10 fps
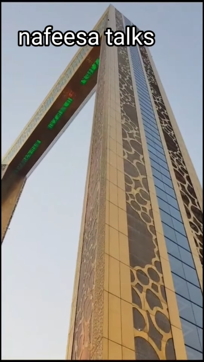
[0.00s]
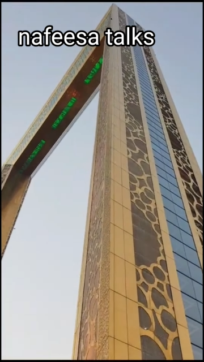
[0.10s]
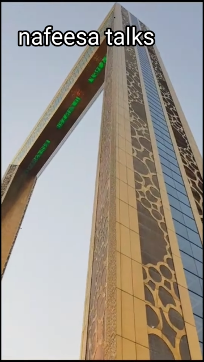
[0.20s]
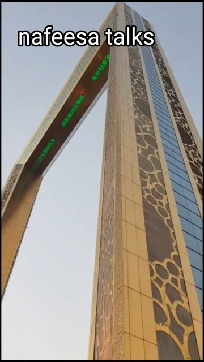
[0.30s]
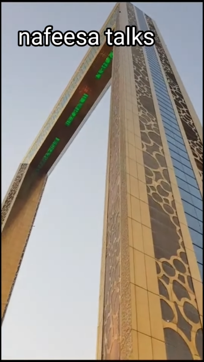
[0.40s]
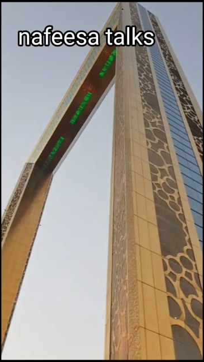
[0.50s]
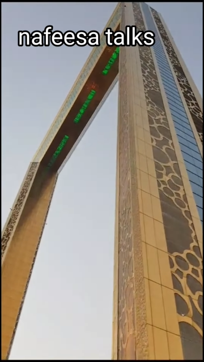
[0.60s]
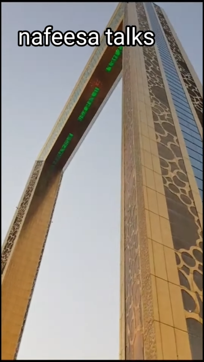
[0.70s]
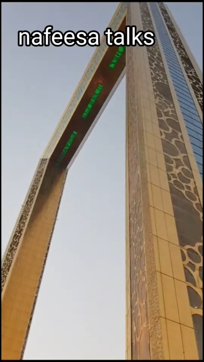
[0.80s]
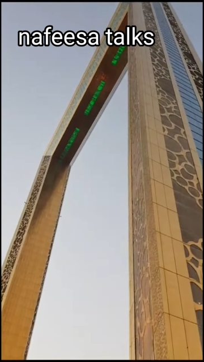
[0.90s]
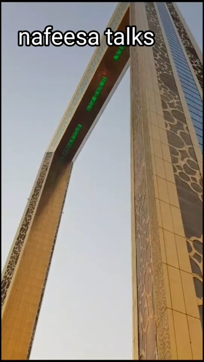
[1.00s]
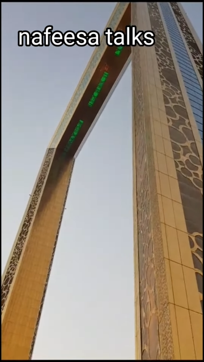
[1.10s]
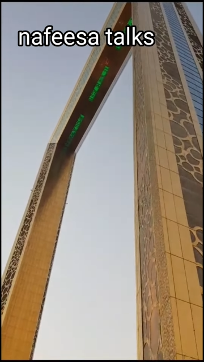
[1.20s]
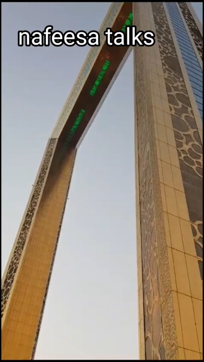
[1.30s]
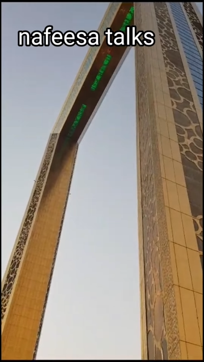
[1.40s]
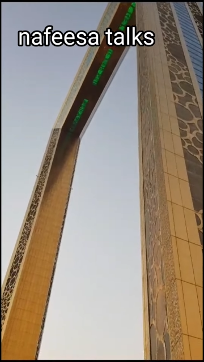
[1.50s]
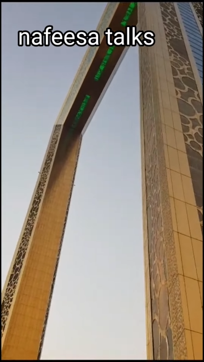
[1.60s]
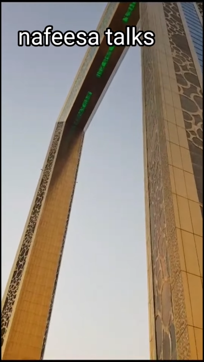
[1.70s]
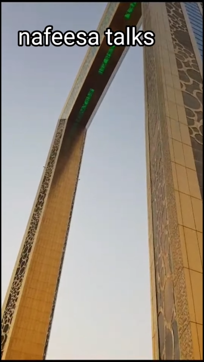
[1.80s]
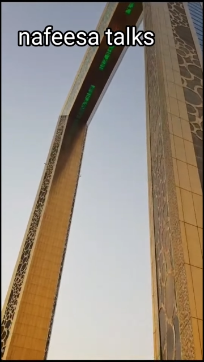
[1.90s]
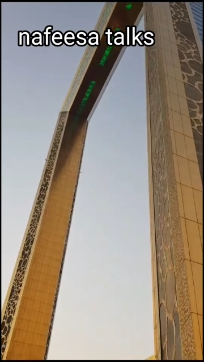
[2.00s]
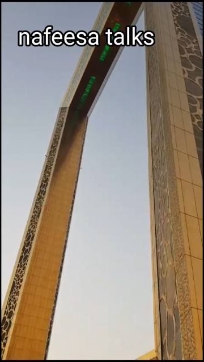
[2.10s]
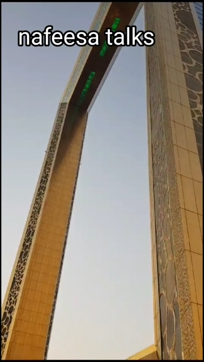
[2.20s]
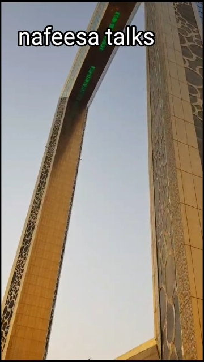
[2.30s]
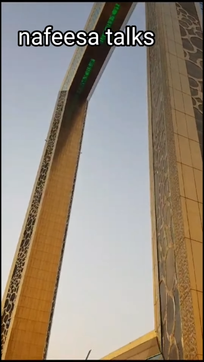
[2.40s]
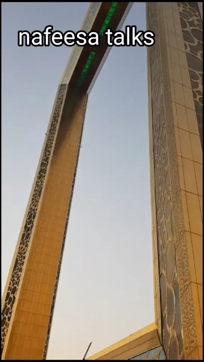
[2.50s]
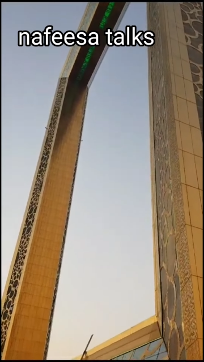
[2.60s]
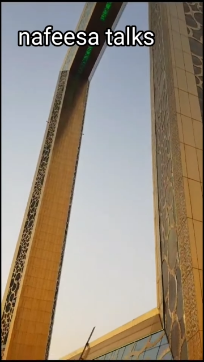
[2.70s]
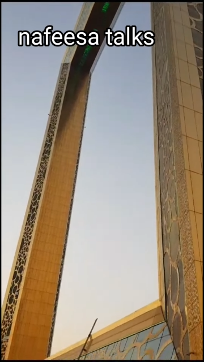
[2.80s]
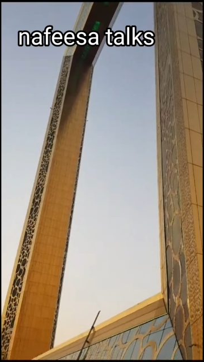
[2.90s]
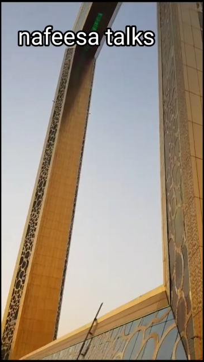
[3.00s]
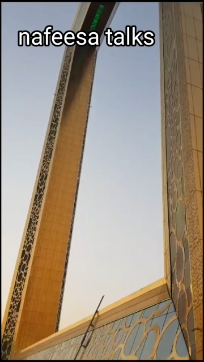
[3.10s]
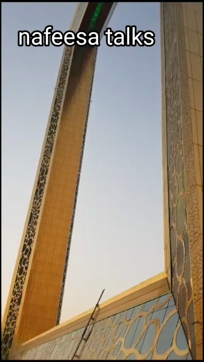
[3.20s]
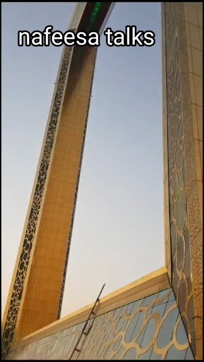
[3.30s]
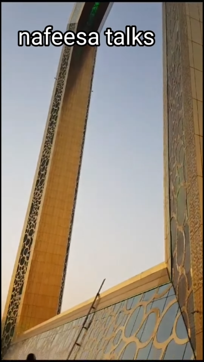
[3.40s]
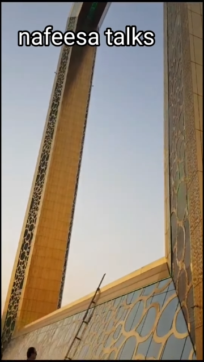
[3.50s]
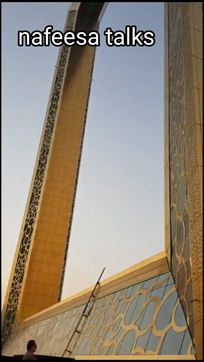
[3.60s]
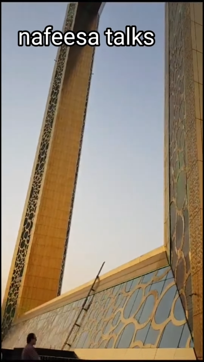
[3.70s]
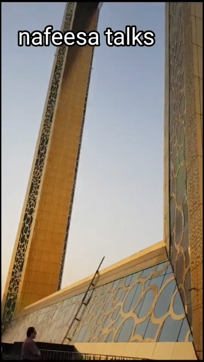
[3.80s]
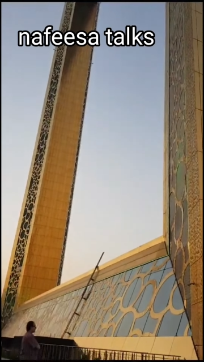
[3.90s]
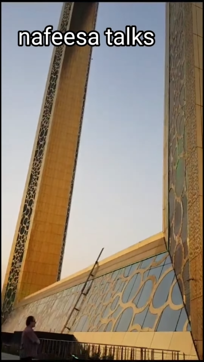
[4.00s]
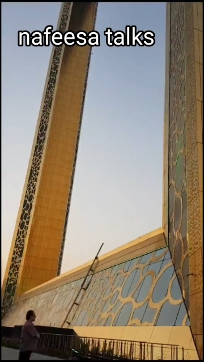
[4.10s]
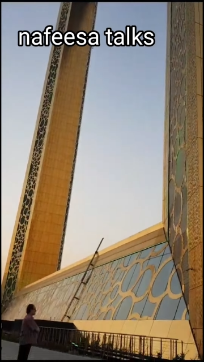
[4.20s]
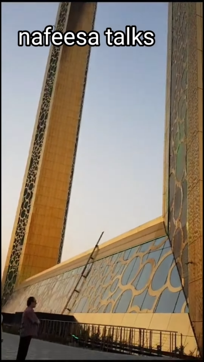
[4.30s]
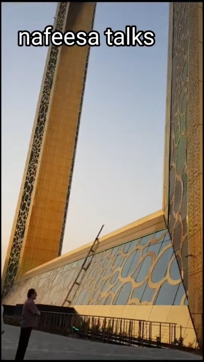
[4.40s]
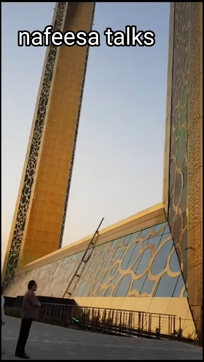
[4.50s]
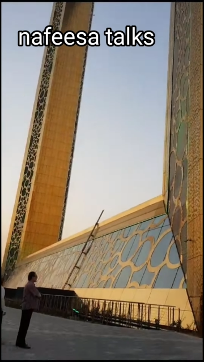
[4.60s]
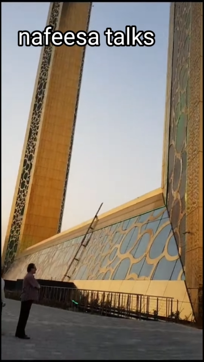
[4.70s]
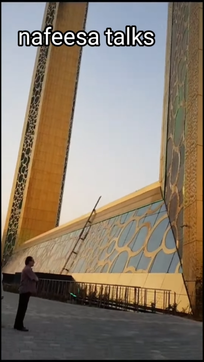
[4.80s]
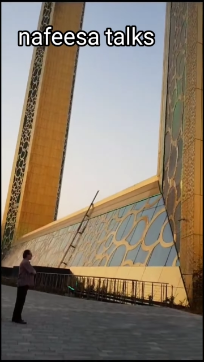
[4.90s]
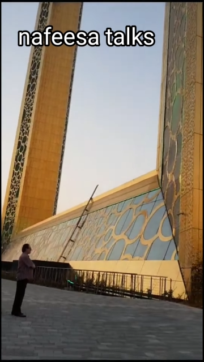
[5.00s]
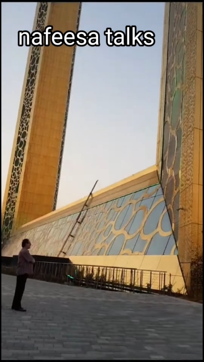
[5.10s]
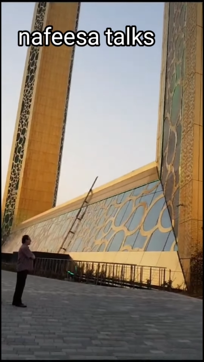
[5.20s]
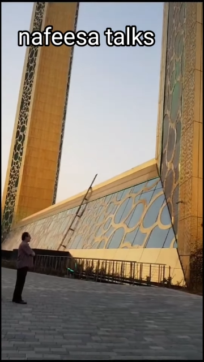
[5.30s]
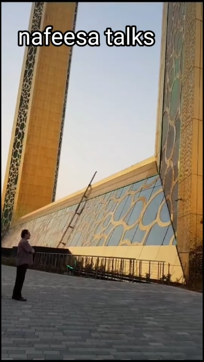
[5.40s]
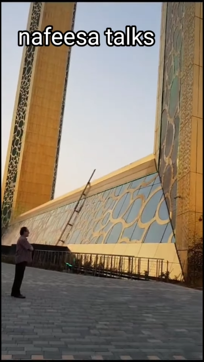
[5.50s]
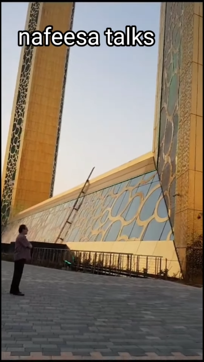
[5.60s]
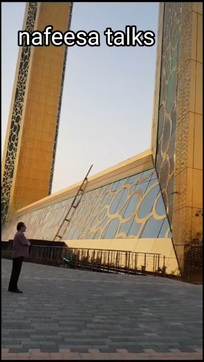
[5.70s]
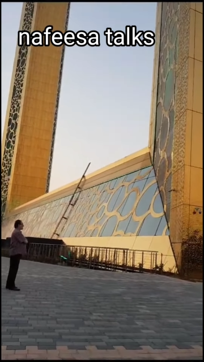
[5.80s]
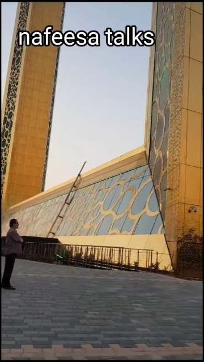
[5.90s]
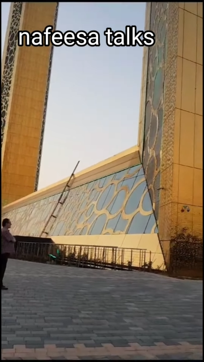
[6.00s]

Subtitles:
(no speaker visible)